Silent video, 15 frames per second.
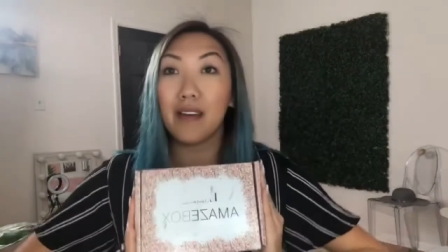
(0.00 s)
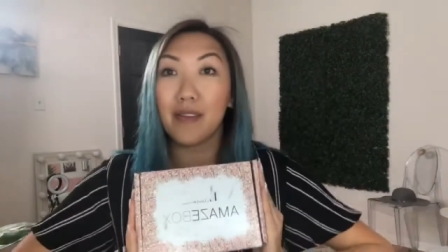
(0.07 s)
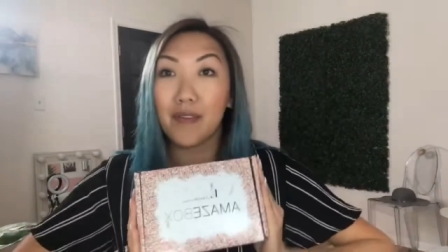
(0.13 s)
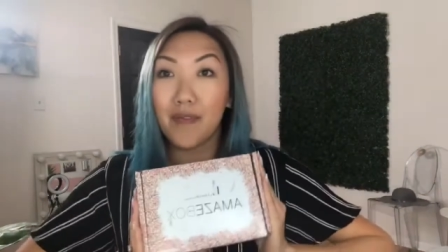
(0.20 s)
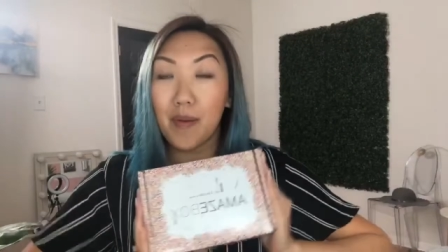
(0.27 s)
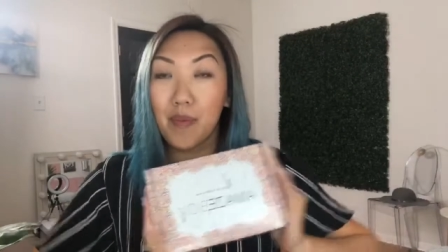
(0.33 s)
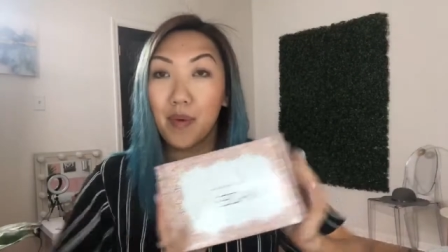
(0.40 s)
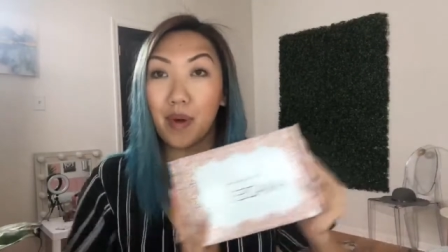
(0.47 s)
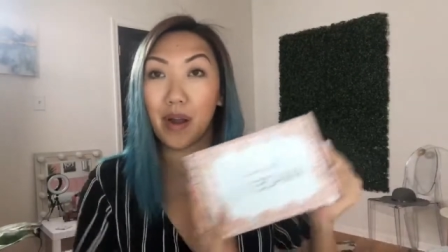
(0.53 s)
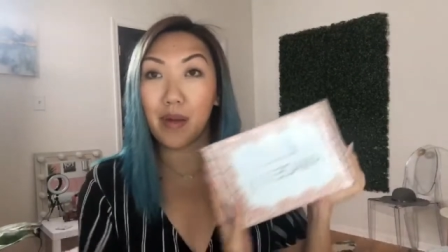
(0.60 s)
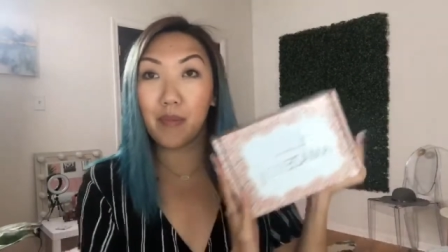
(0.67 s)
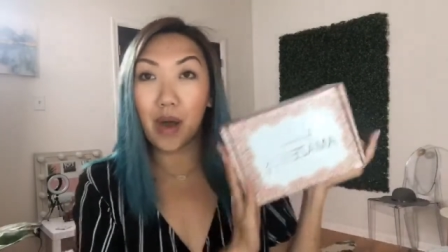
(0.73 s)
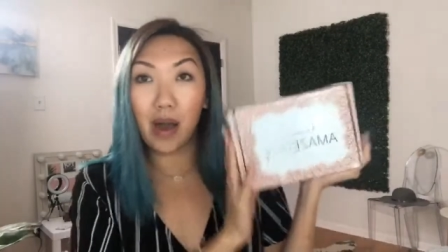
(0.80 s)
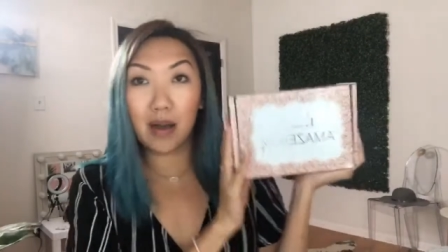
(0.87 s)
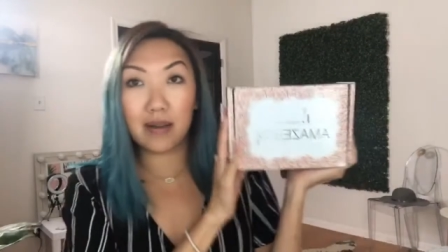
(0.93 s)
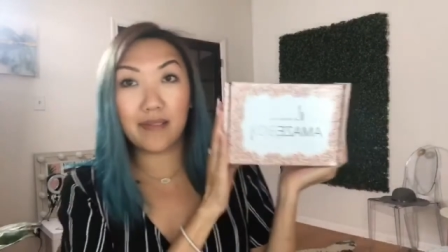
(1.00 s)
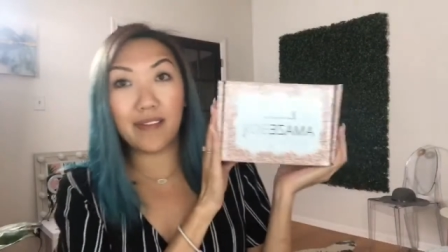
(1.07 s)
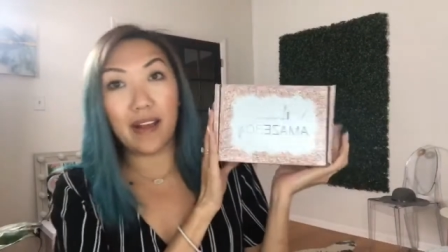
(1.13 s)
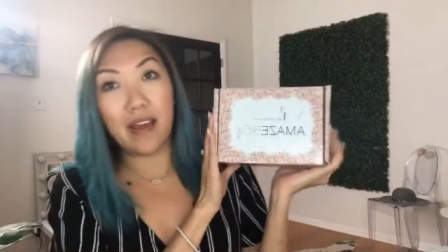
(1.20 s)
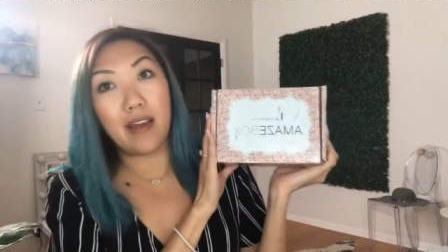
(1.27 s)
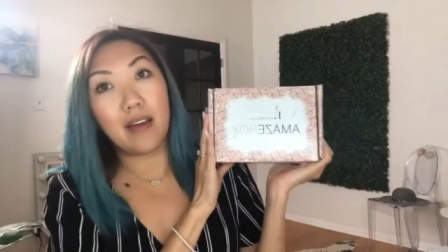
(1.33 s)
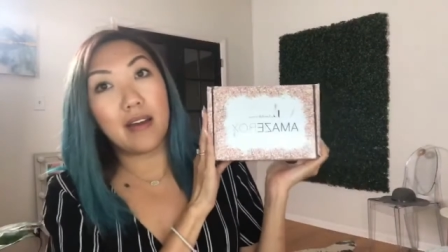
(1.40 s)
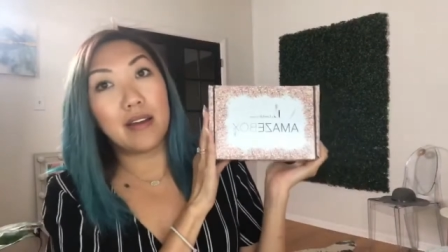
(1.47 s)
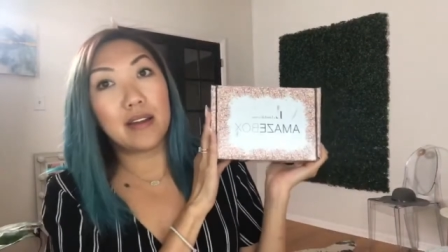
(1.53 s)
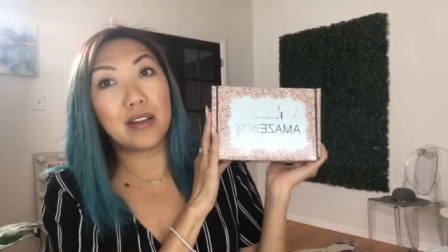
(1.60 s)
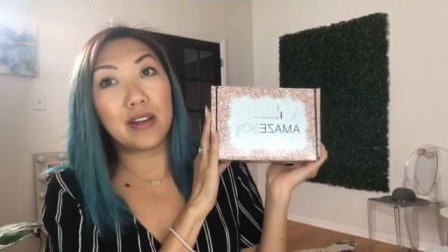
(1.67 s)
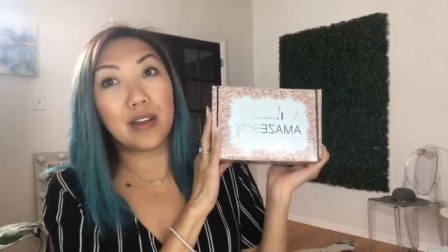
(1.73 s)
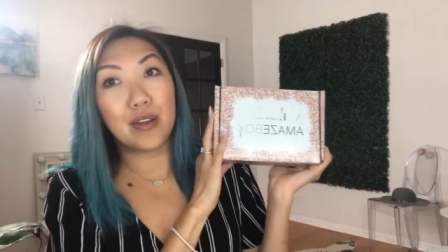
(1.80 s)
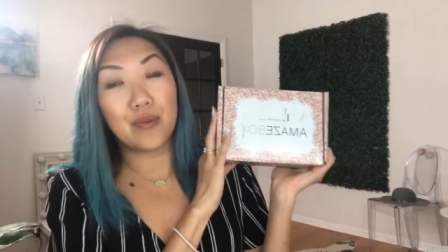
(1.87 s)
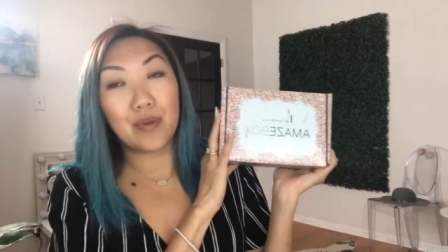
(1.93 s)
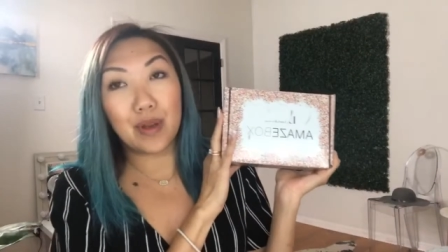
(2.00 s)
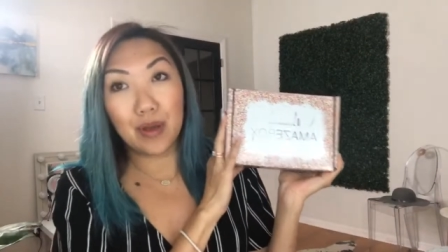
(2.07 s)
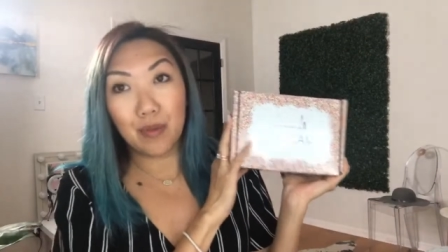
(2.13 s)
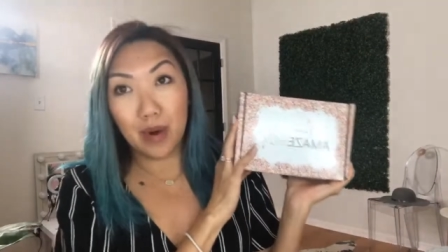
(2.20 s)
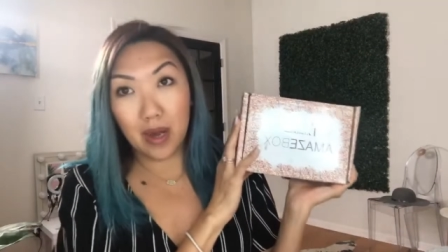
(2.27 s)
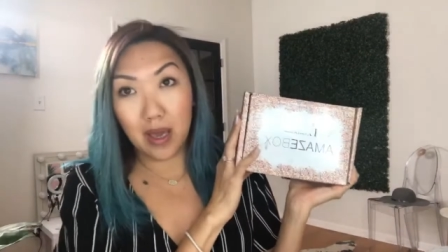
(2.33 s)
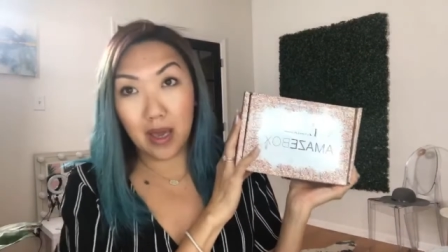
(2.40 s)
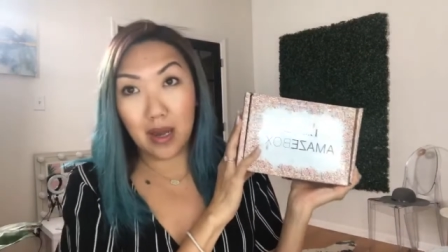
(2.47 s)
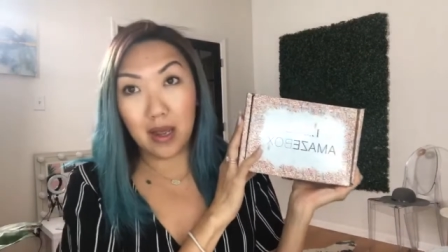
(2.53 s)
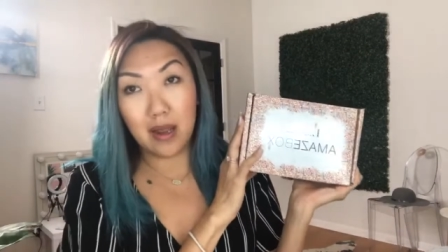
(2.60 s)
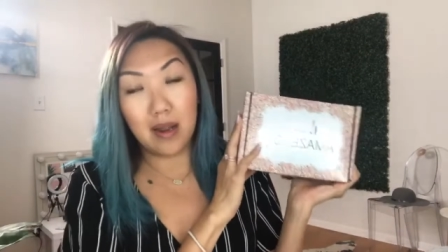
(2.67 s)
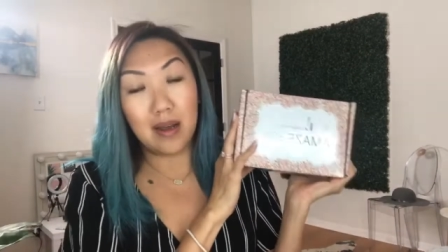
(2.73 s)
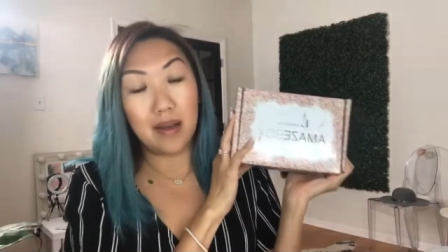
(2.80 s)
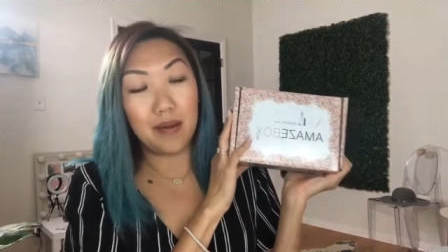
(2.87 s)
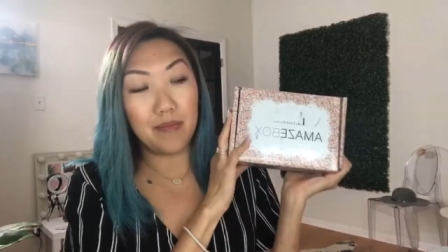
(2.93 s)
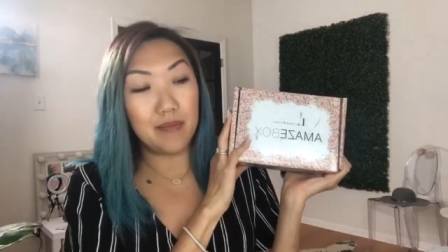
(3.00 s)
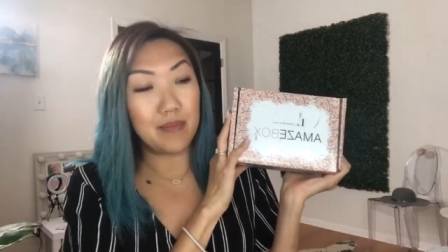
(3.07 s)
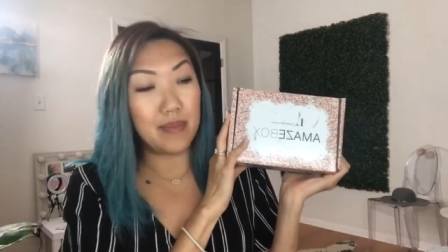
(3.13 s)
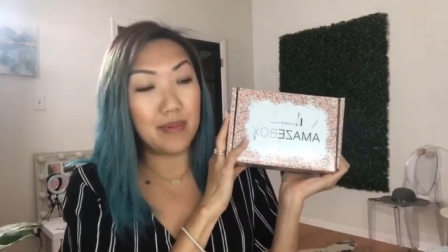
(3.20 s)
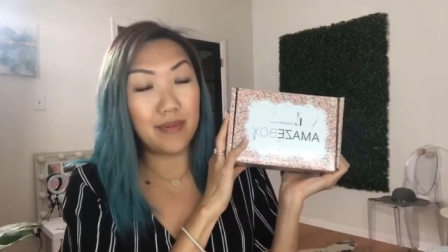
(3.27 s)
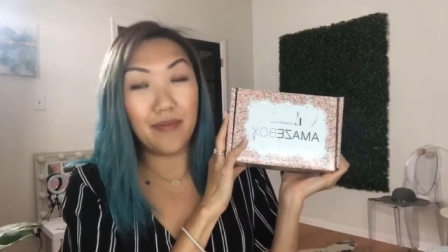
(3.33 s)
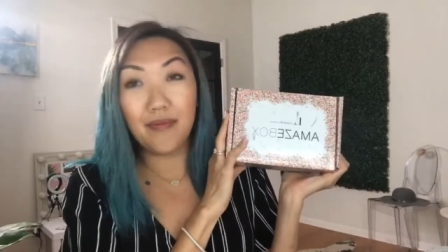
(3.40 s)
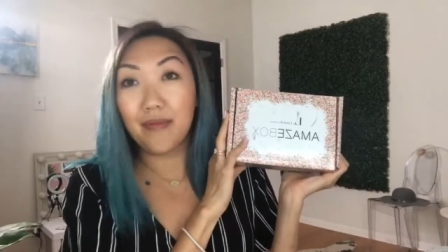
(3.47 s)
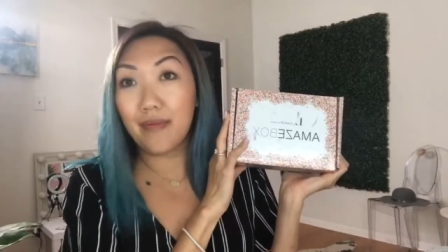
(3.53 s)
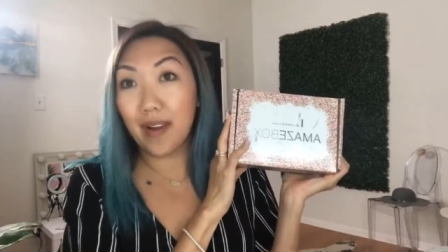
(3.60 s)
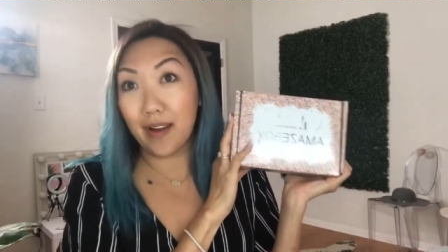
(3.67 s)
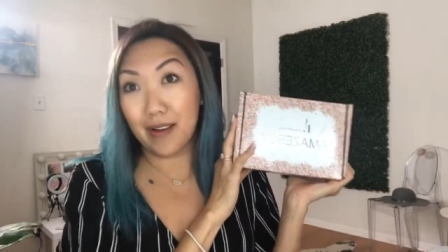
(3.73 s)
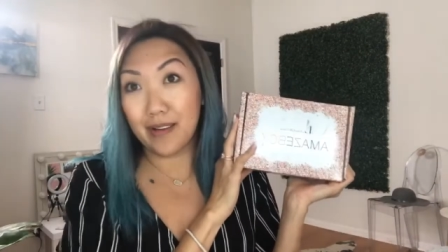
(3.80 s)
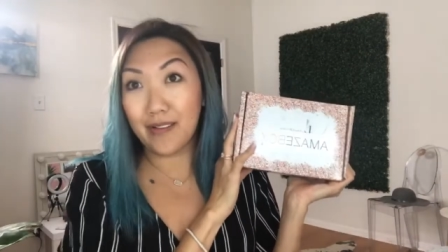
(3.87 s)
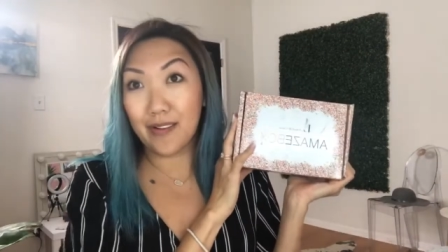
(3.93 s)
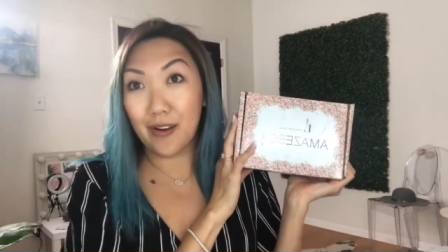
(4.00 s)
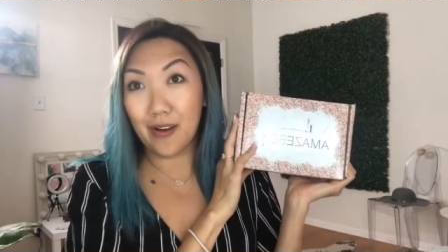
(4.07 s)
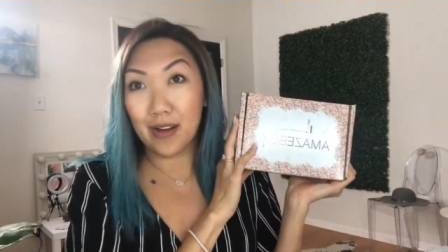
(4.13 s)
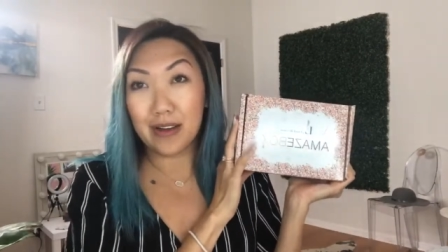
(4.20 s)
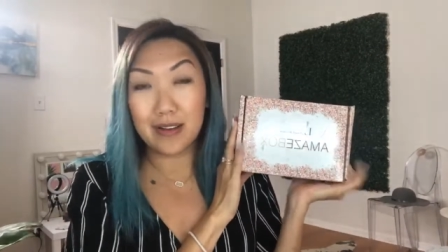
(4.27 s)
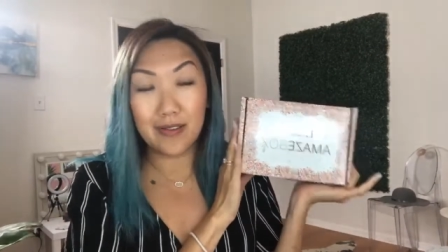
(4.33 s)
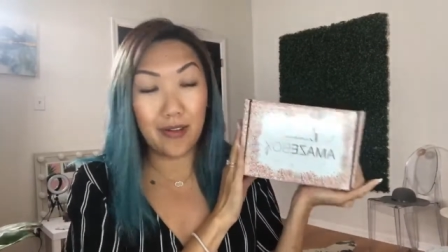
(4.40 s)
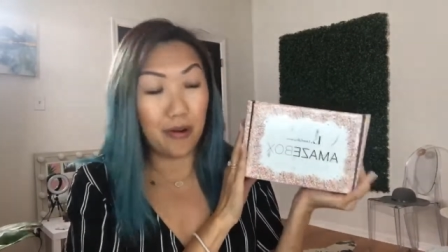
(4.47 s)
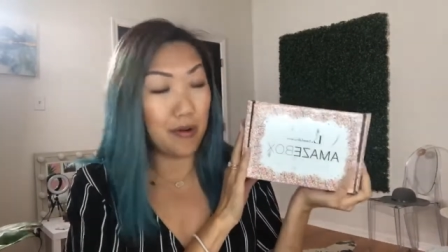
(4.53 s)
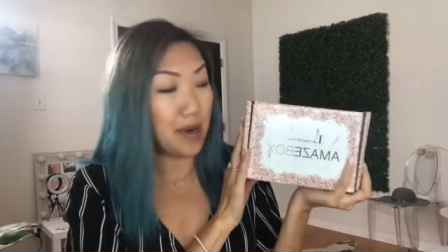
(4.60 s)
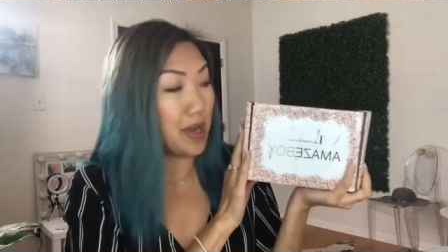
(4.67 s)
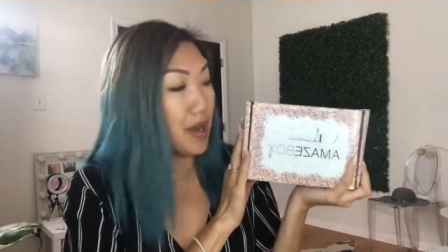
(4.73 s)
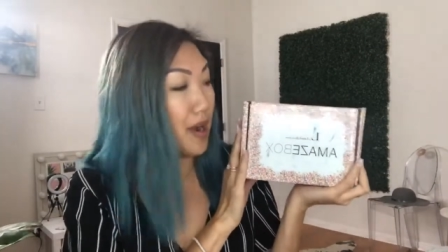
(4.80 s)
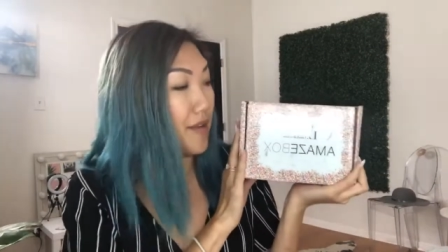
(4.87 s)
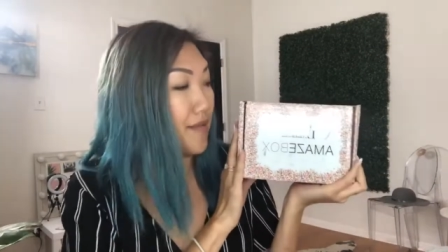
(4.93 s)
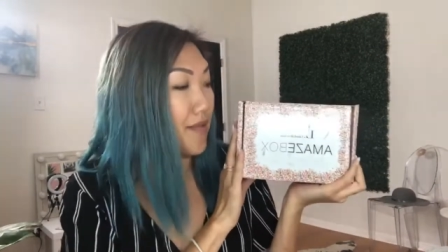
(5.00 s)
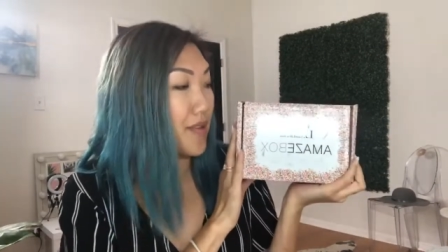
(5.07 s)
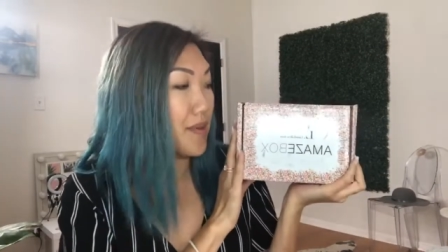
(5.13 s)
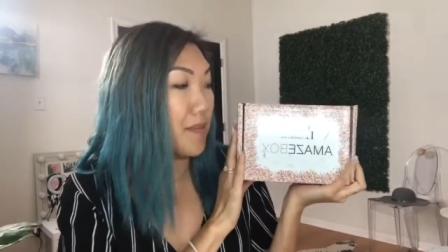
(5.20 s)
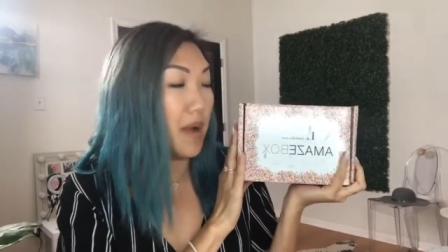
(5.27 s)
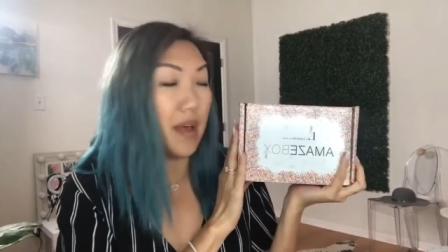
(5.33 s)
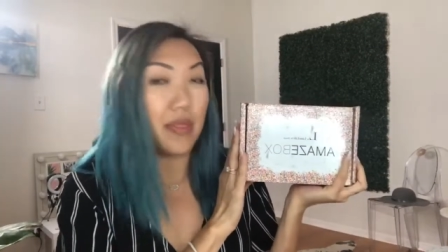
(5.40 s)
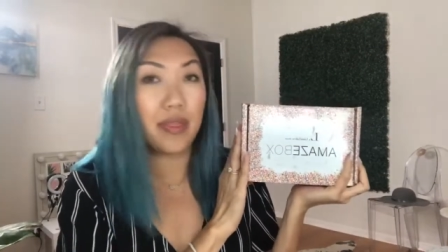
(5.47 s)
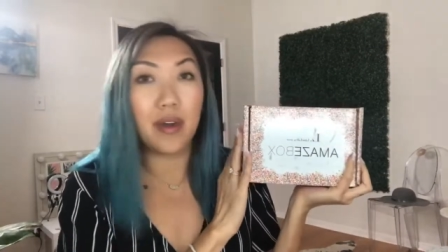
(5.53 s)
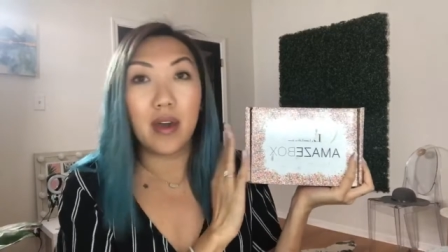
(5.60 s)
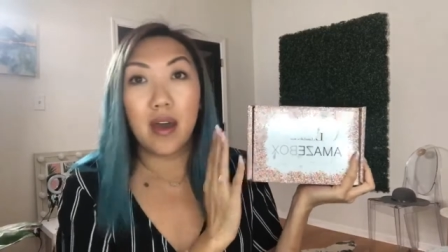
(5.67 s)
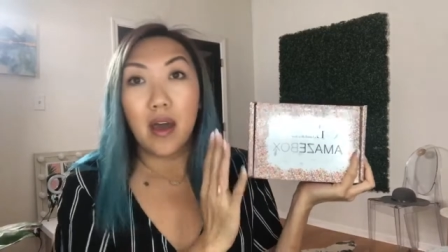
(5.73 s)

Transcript: February box and you really want to get it, I'm very sorry. It's already gone for the month.